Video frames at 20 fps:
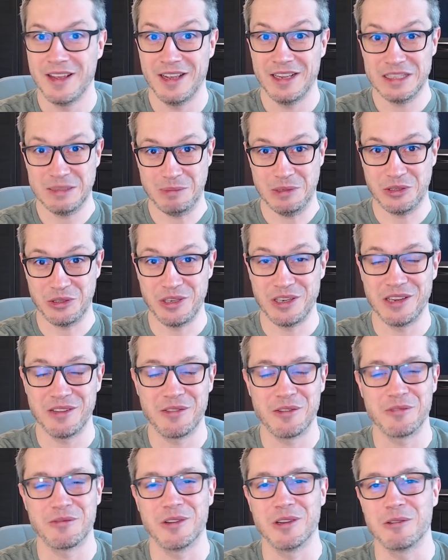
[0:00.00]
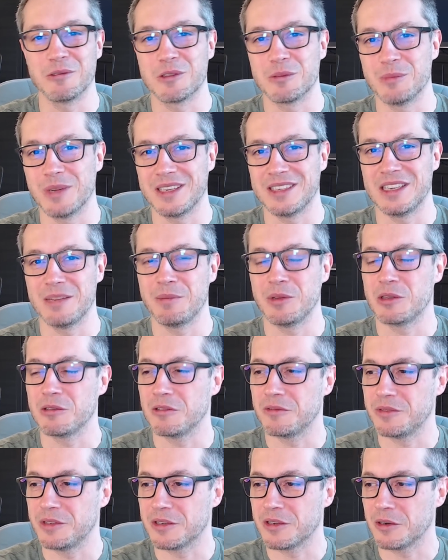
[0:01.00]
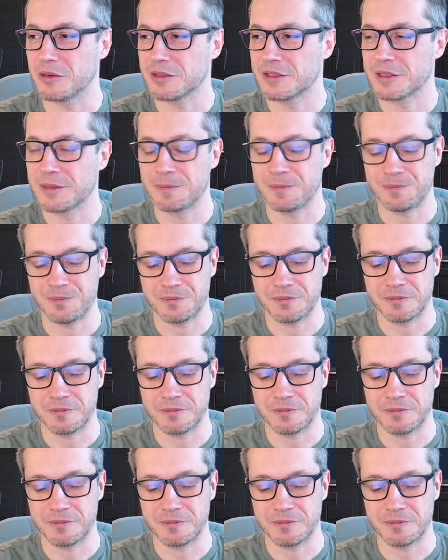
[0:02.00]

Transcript: especially if you followed my DP203 course.